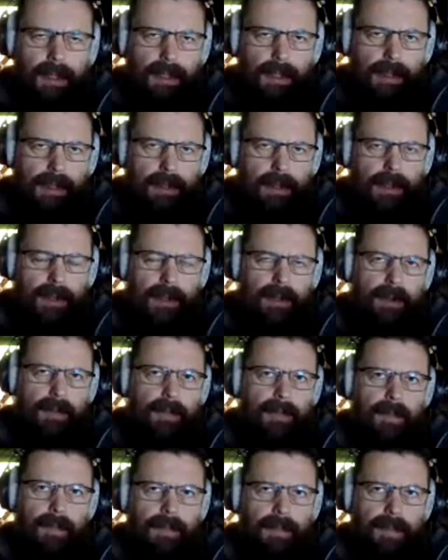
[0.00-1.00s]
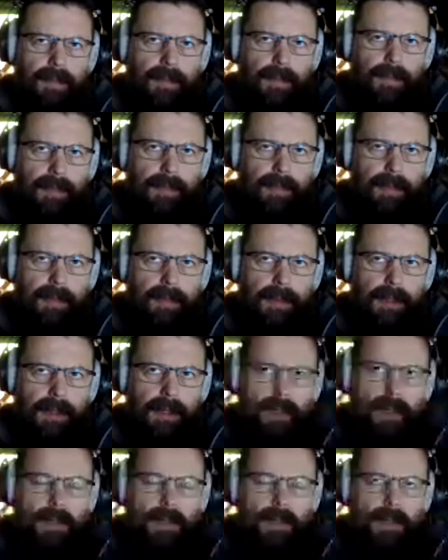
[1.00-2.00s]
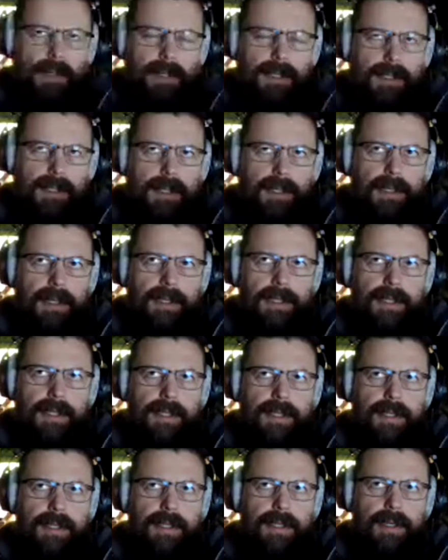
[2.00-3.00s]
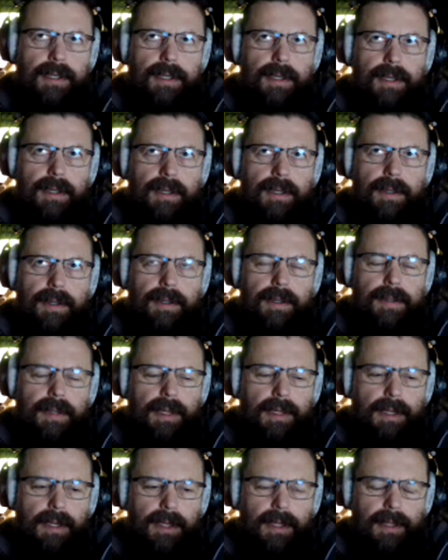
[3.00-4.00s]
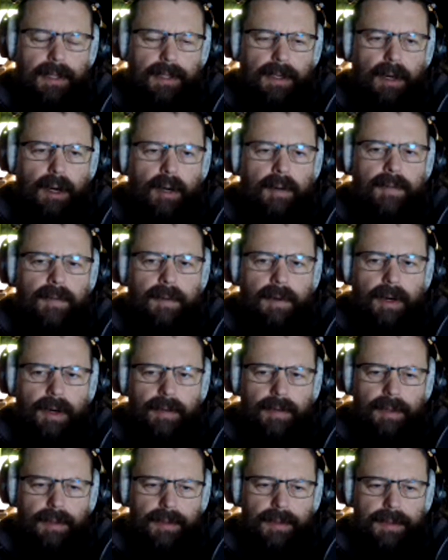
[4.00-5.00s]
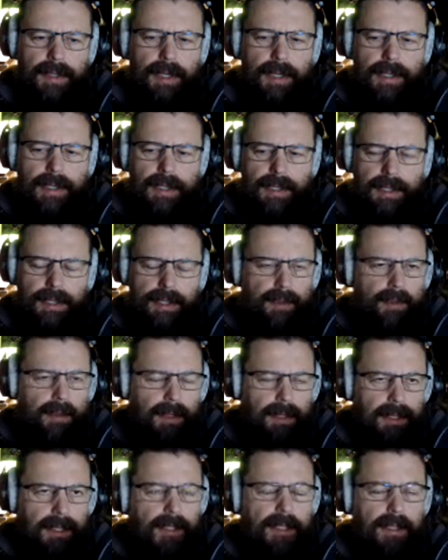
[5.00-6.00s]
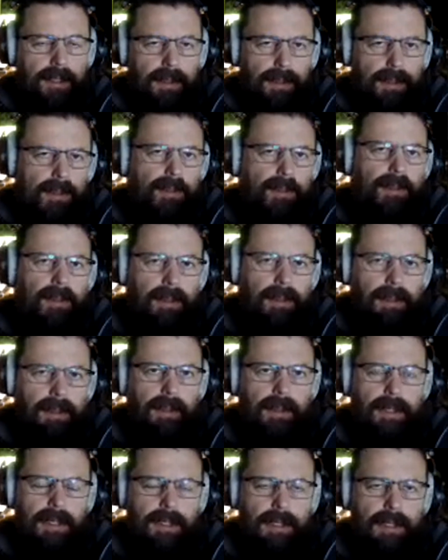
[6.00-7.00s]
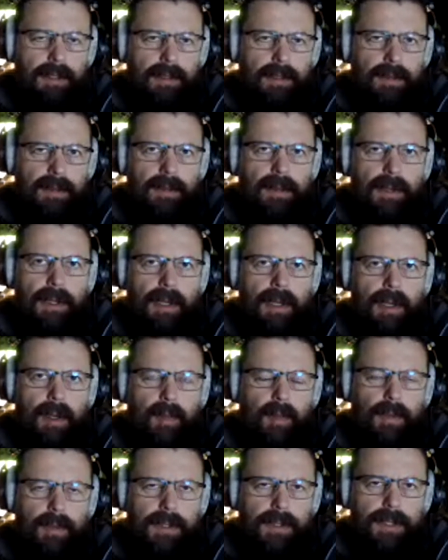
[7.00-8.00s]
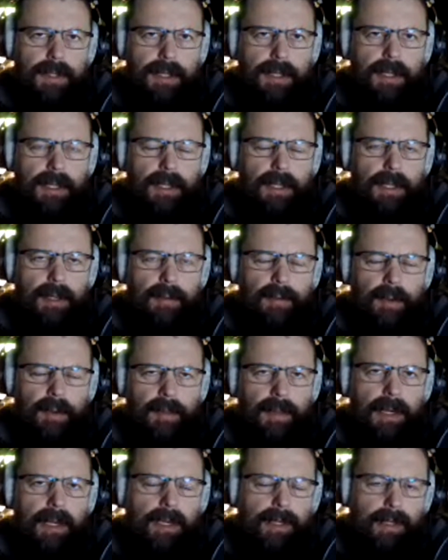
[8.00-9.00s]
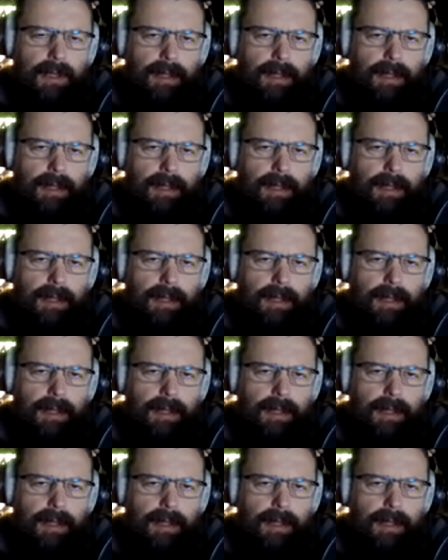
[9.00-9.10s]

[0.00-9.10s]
the interest is taken off of your taxes, which is true. But still, if you make the